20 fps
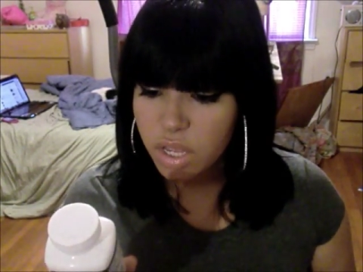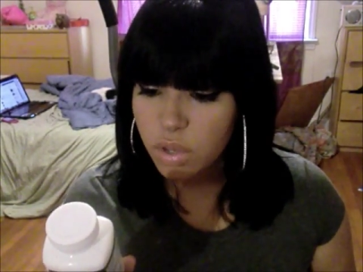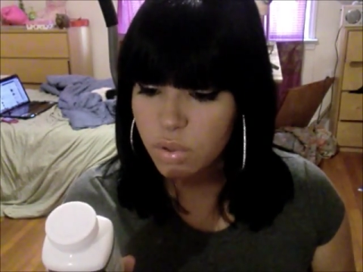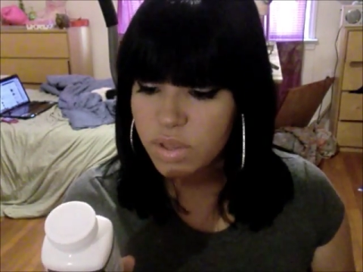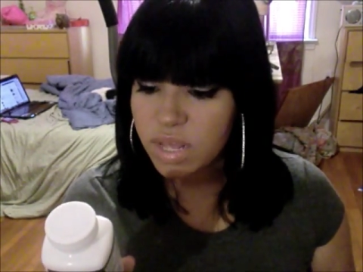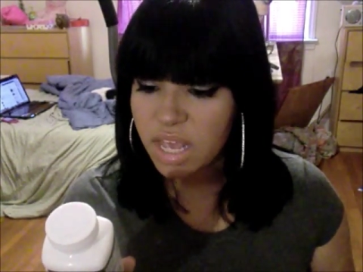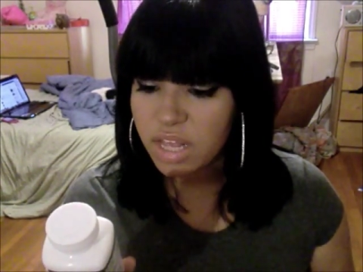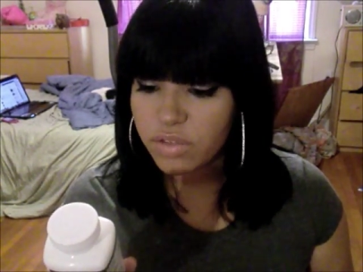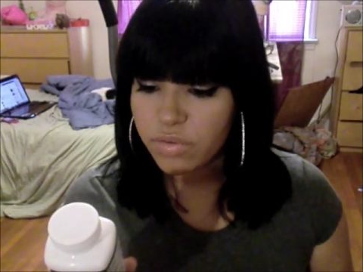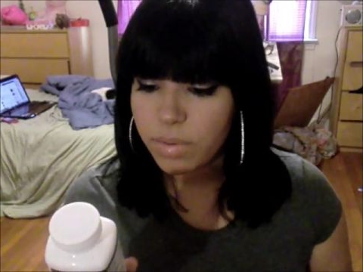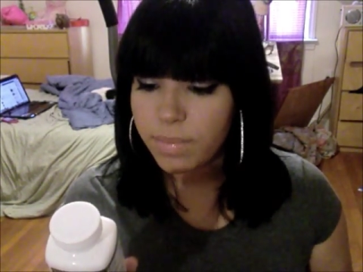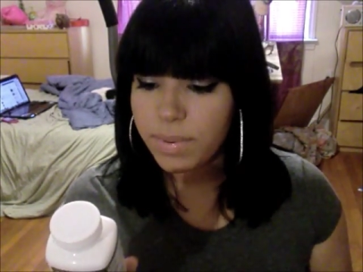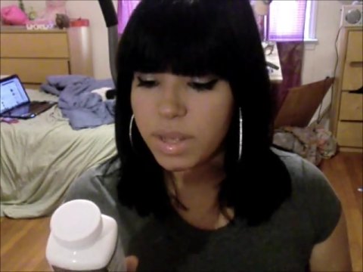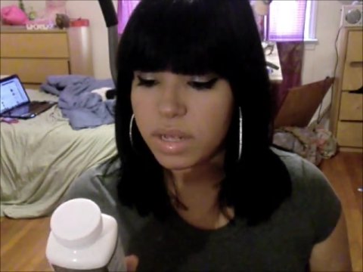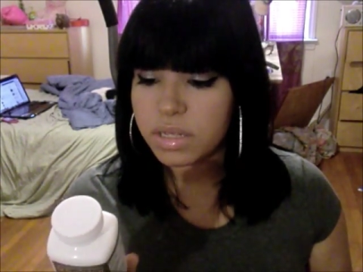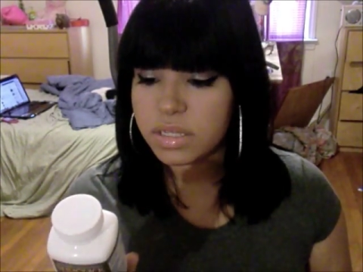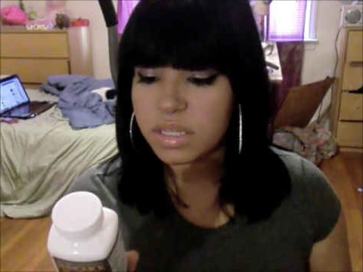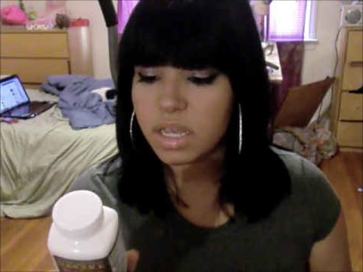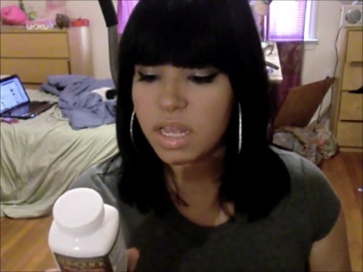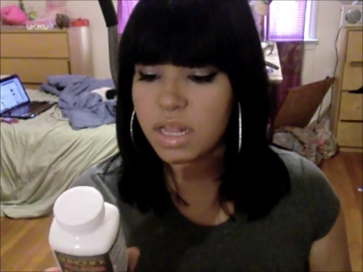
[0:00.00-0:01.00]
you take three
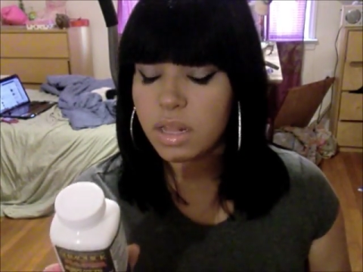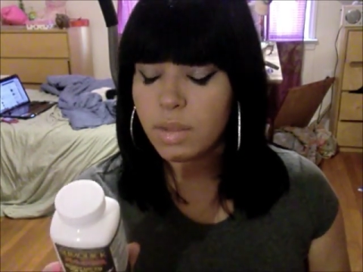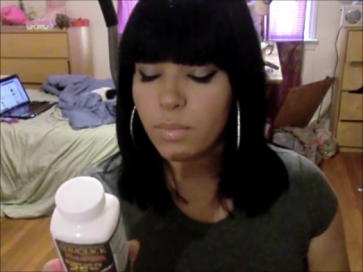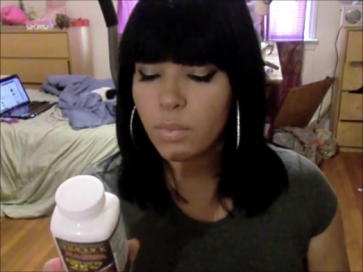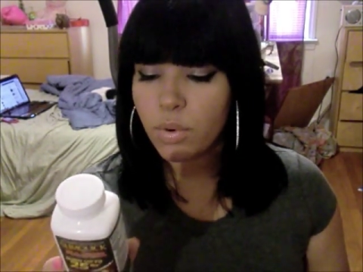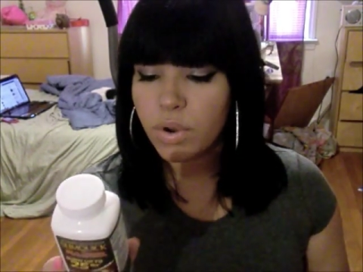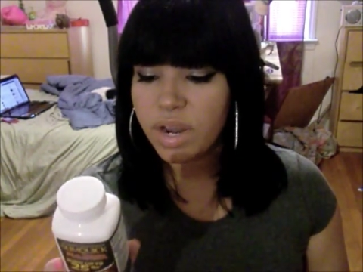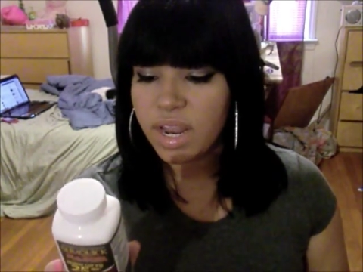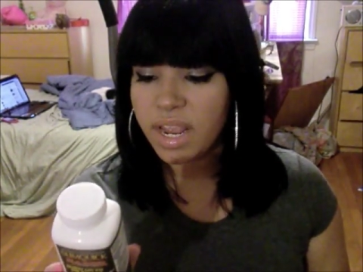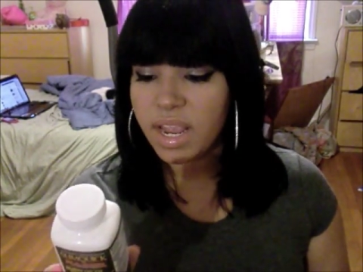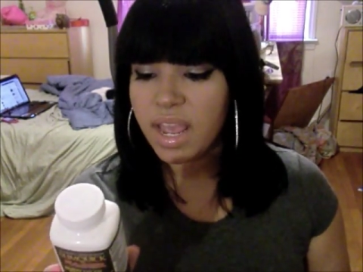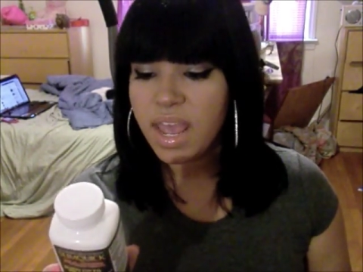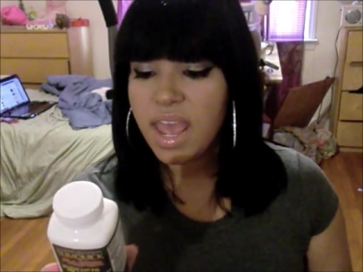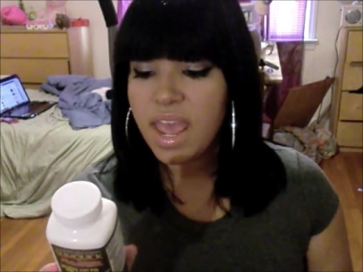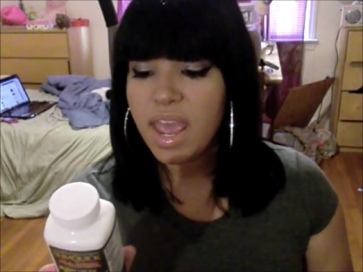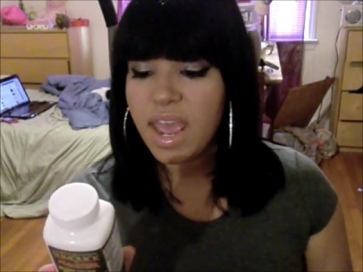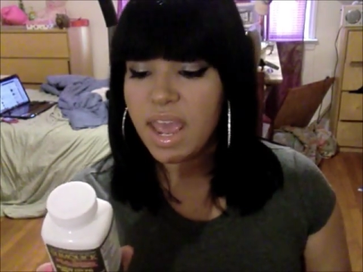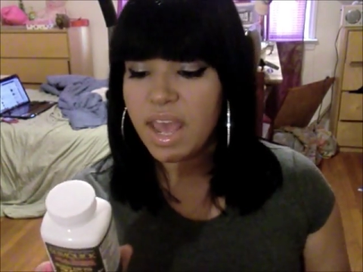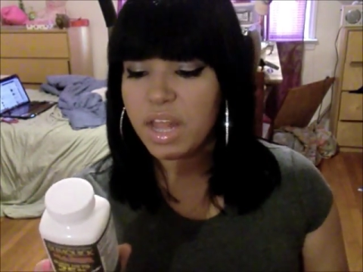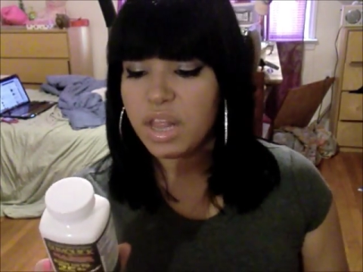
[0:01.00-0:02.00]
pills in the morning
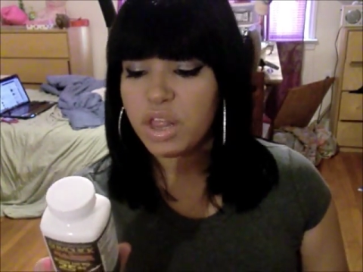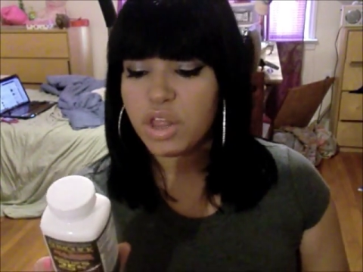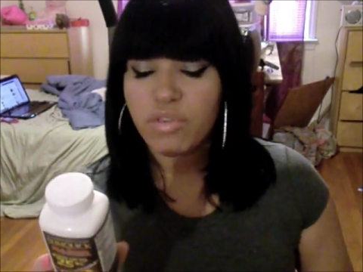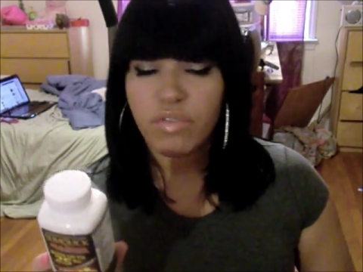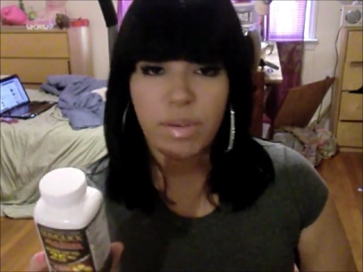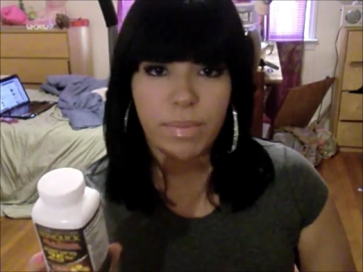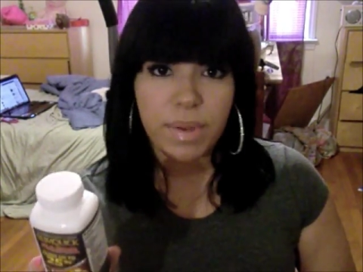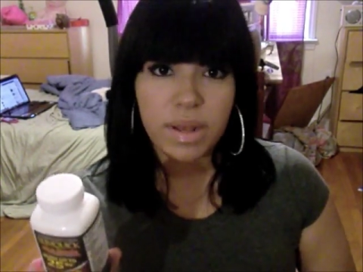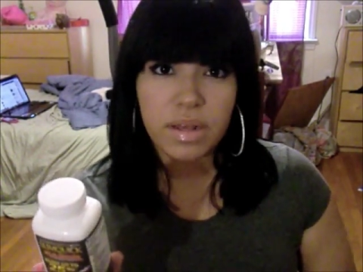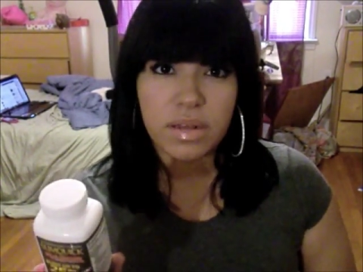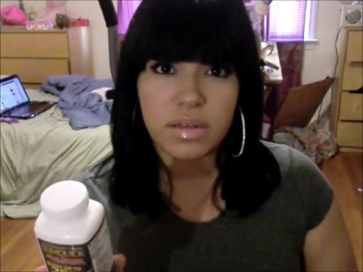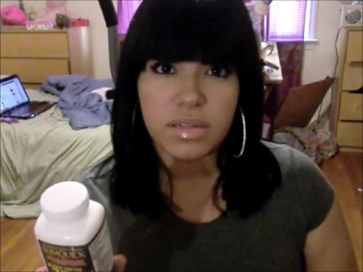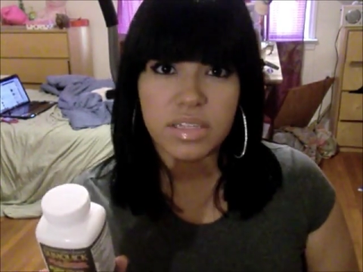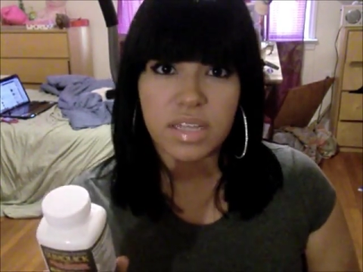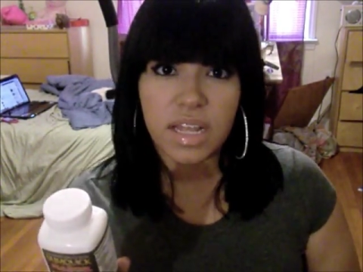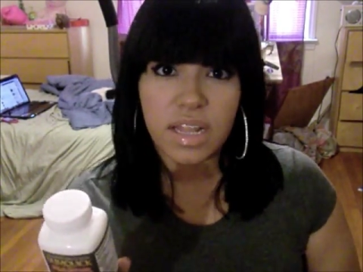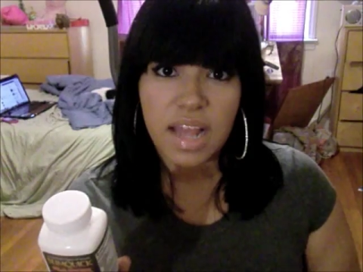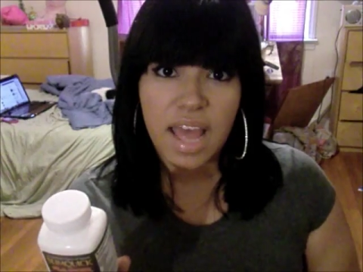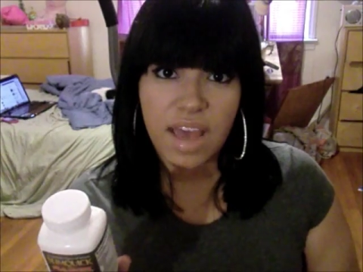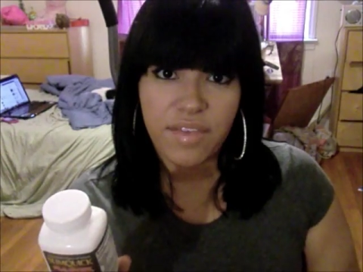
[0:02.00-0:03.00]
and three pills
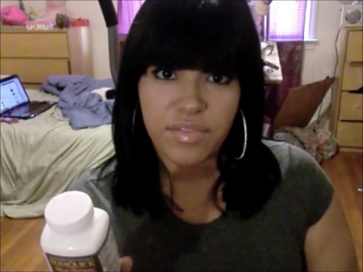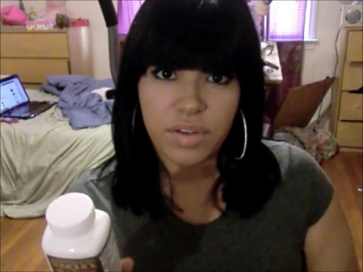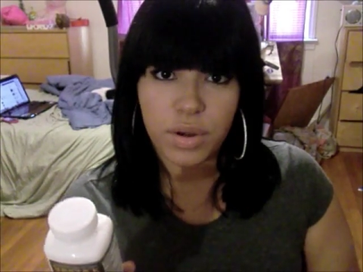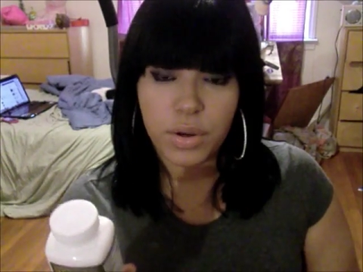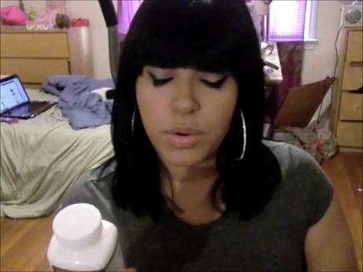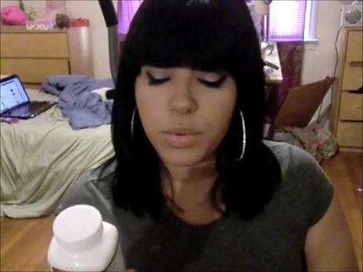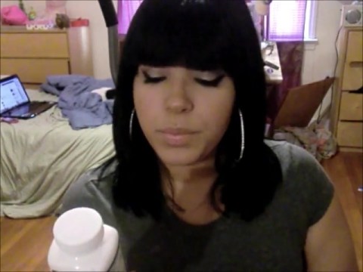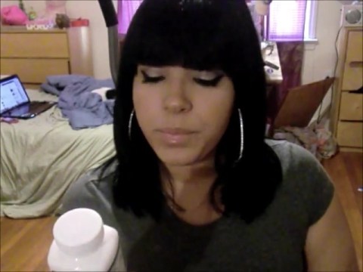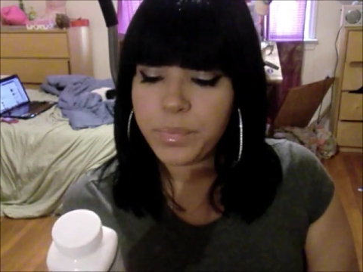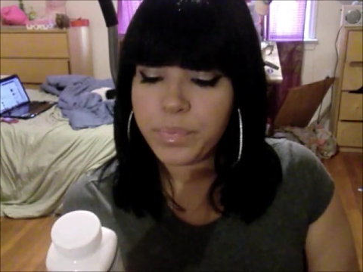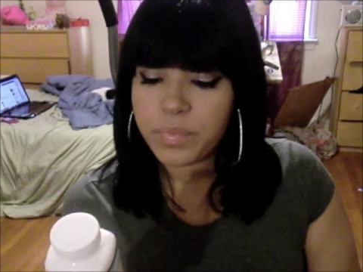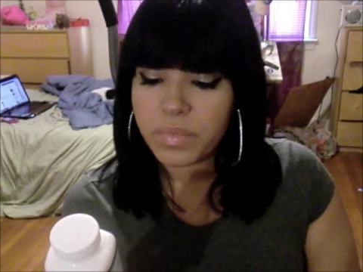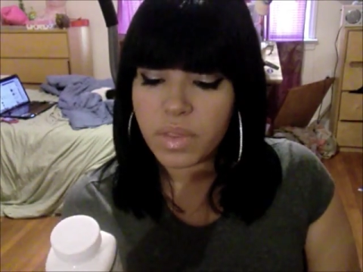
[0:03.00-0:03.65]
in the afternoon